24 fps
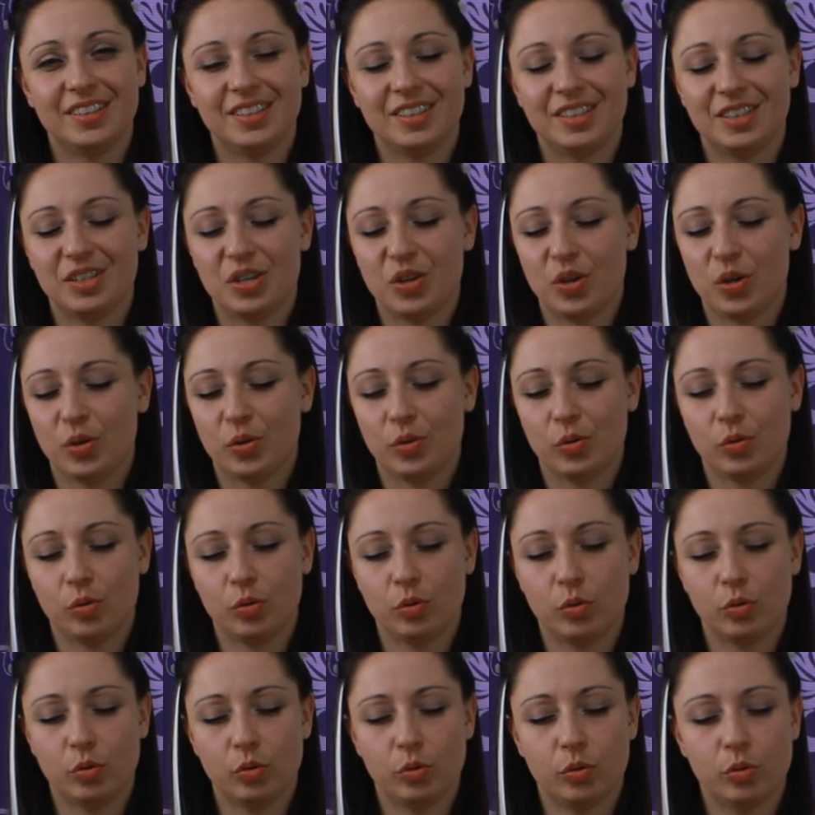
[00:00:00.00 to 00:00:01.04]

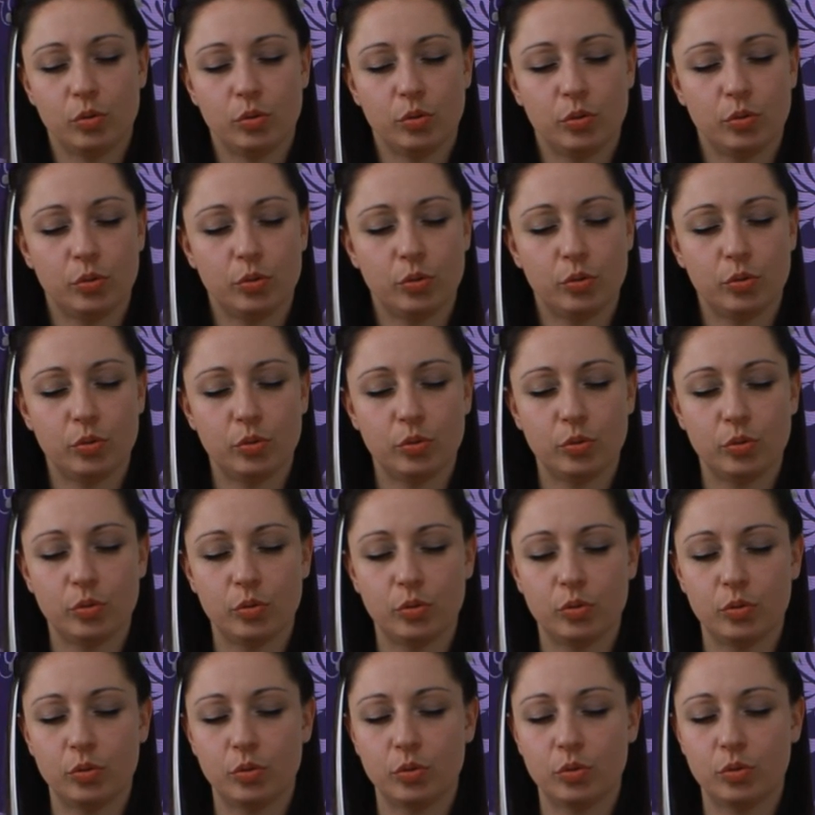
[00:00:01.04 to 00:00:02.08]

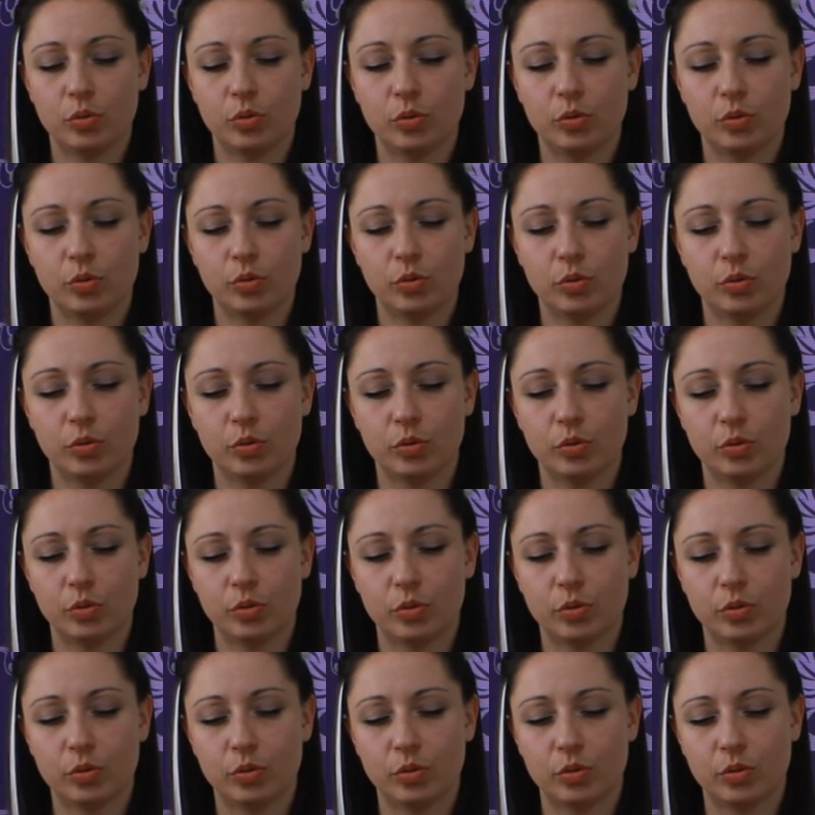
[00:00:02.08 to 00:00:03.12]

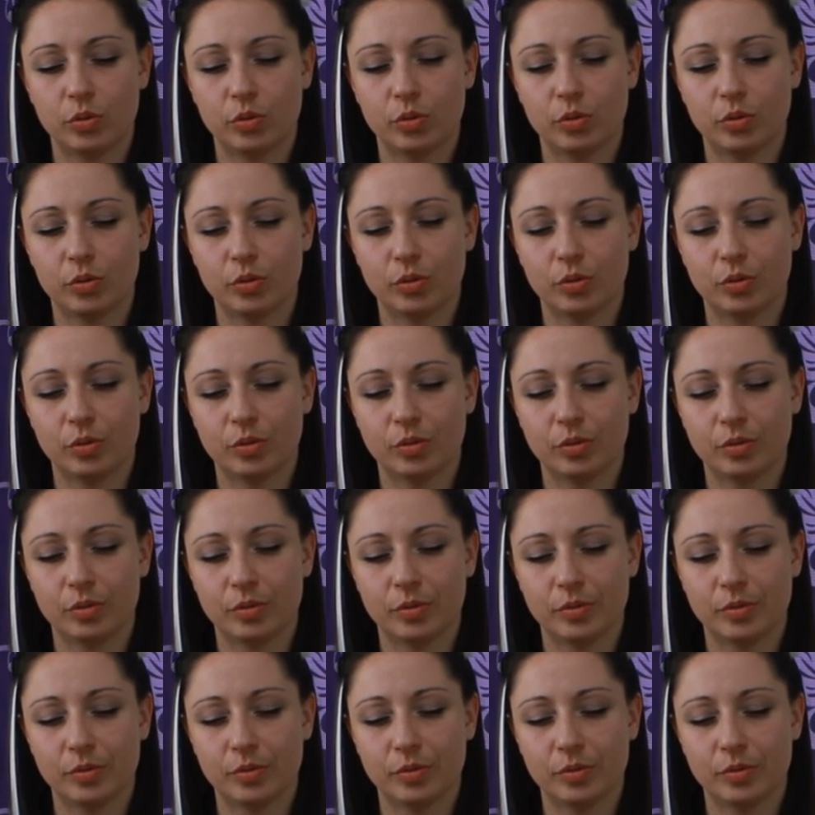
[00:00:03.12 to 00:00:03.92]
No one is speaking in this clip.